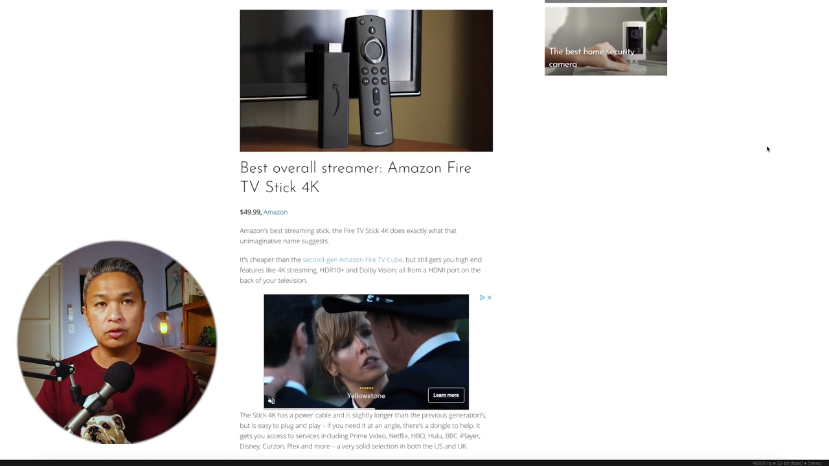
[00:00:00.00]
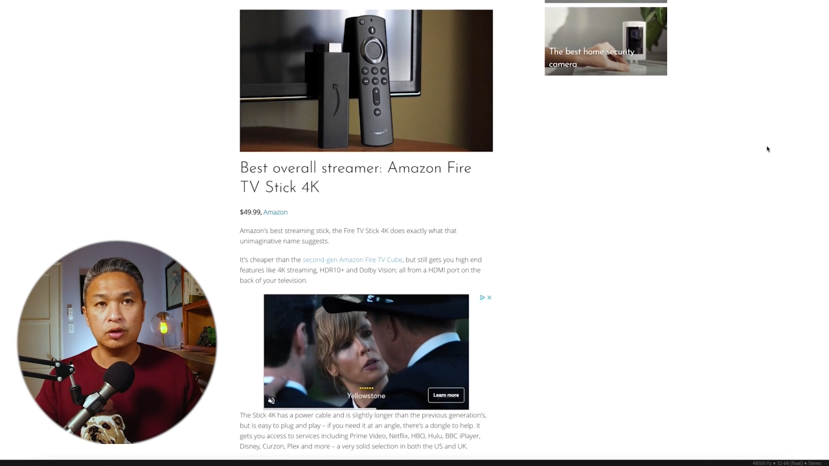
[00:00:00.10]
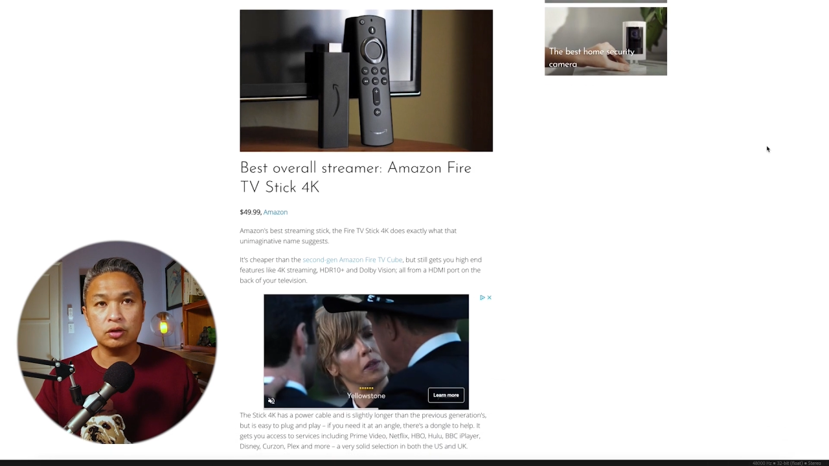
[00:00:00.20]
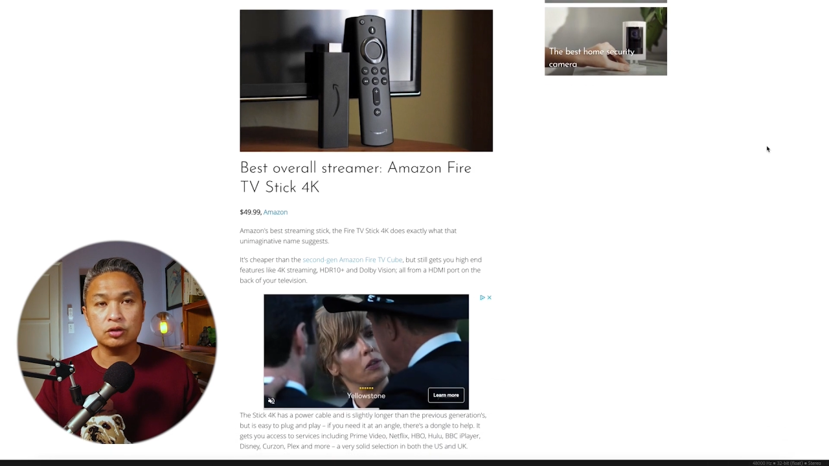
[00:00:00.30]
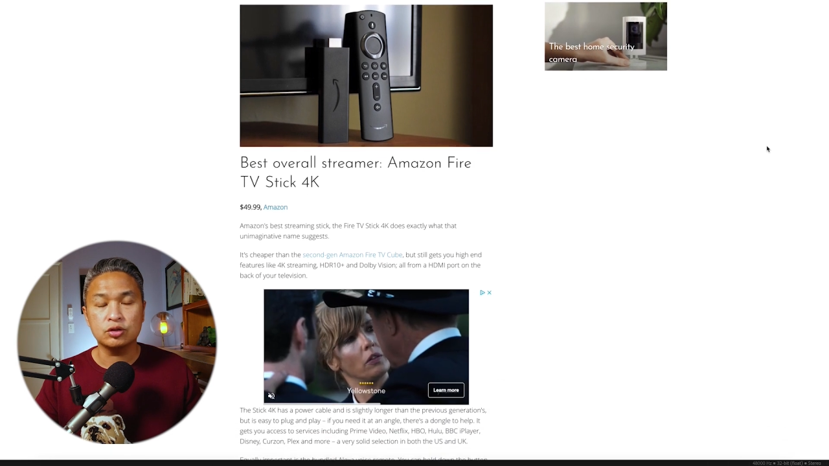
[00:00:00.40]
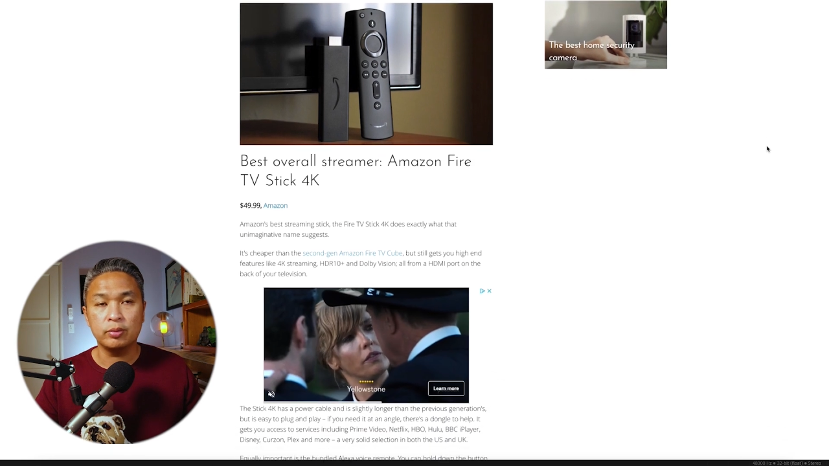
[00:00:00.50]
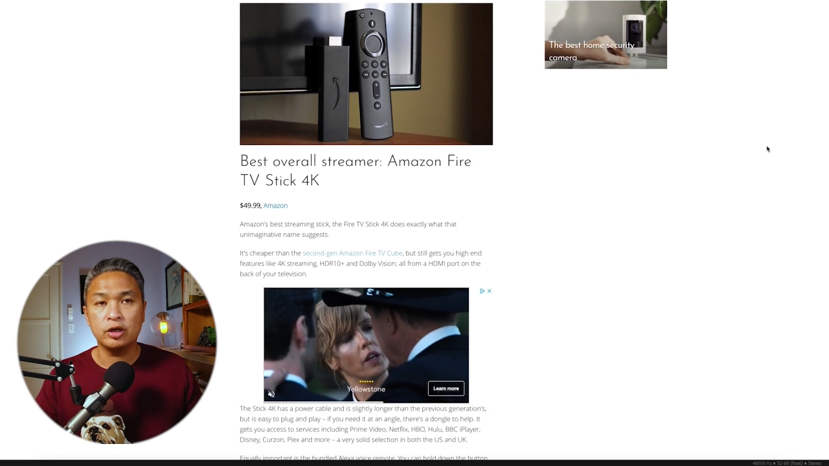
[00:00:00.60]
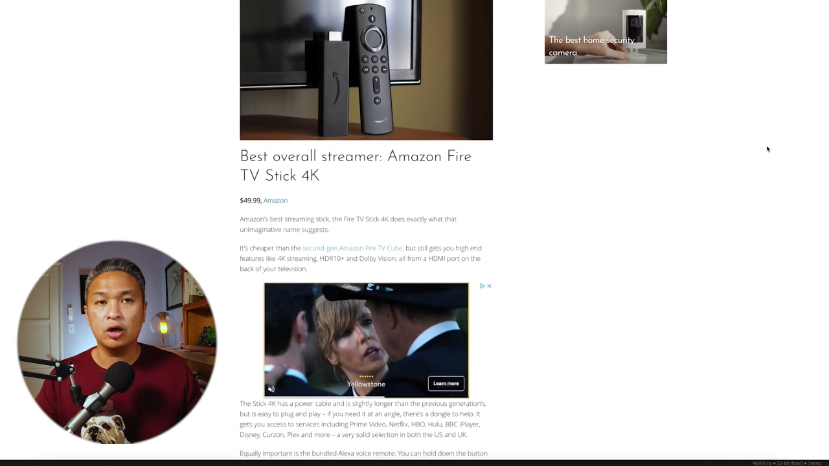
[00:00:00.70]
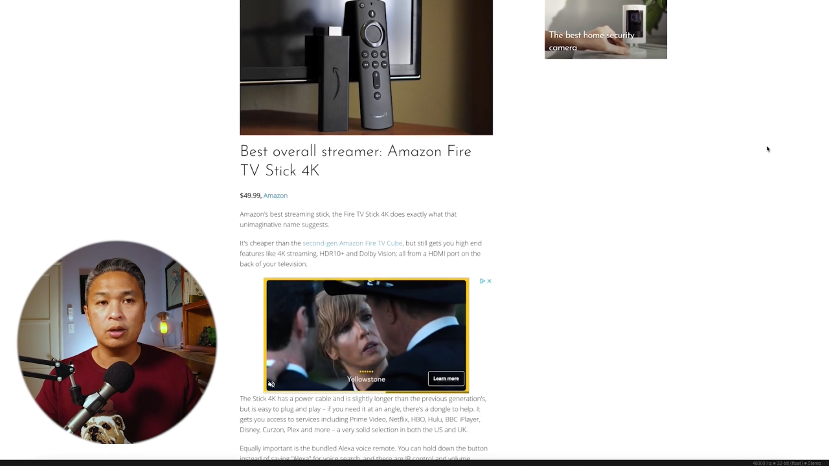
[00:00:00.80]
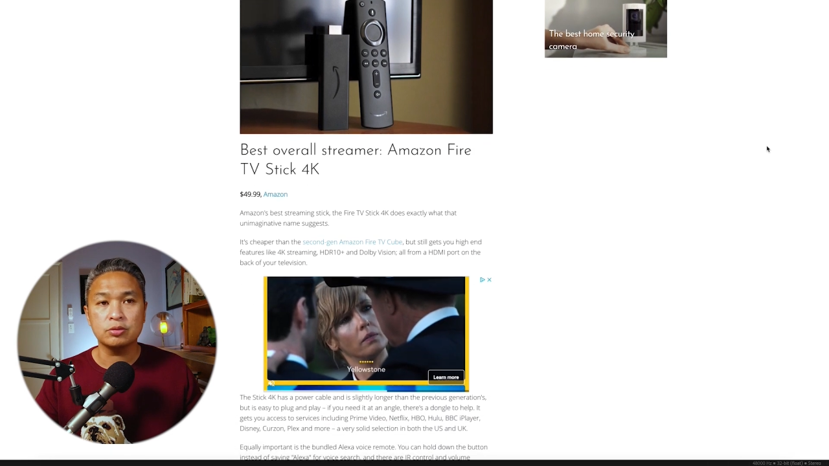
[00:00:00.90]
there are so
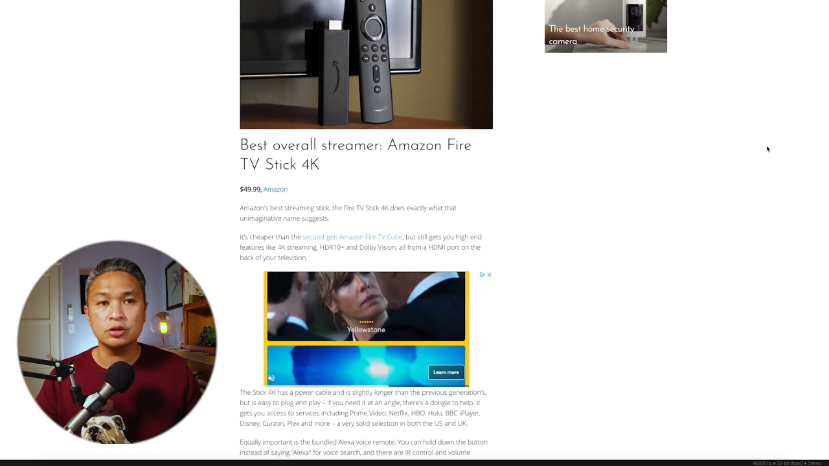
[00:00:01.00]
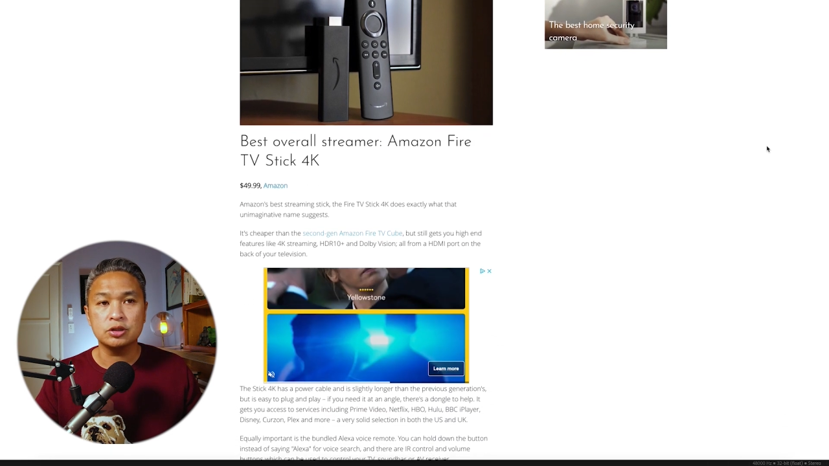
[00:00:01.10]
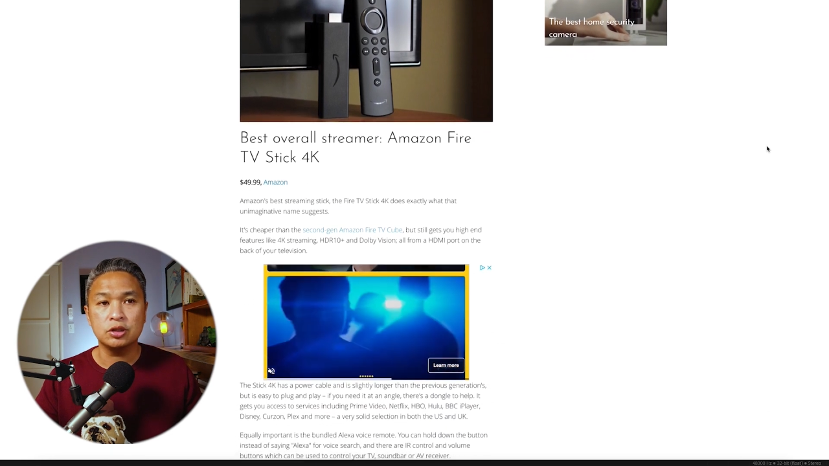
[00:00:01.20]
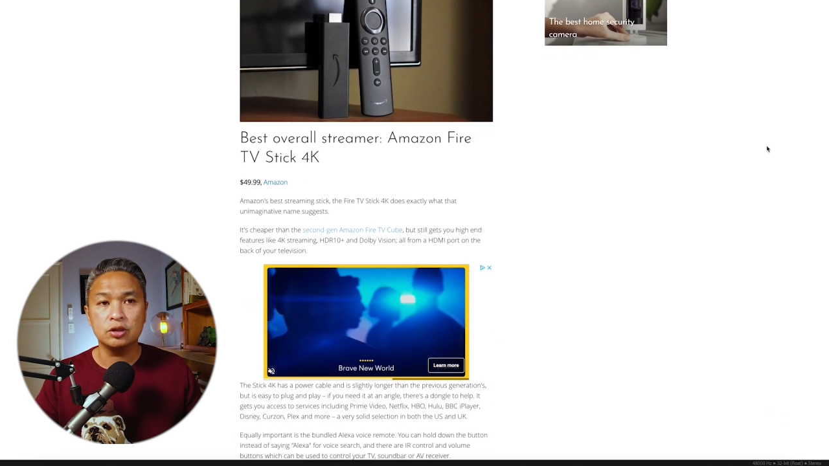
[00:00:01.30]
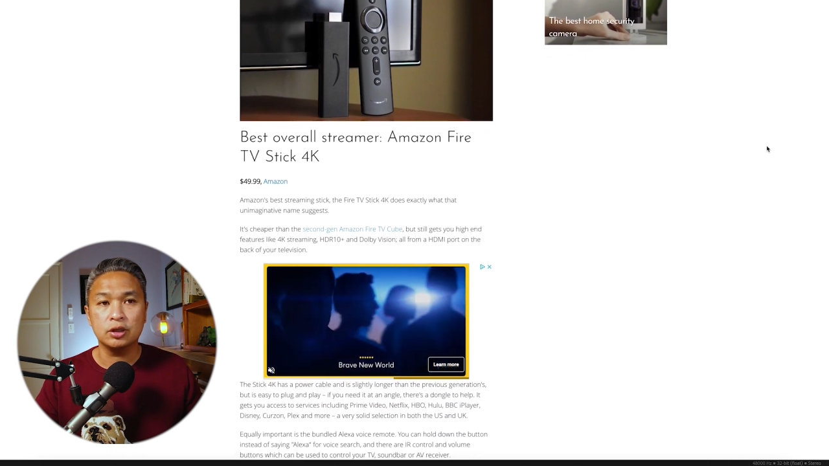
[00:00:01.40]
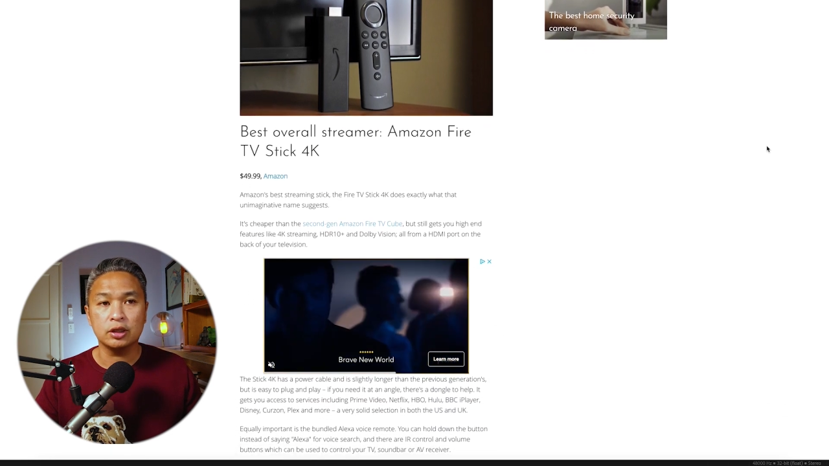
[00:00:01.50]
many options here.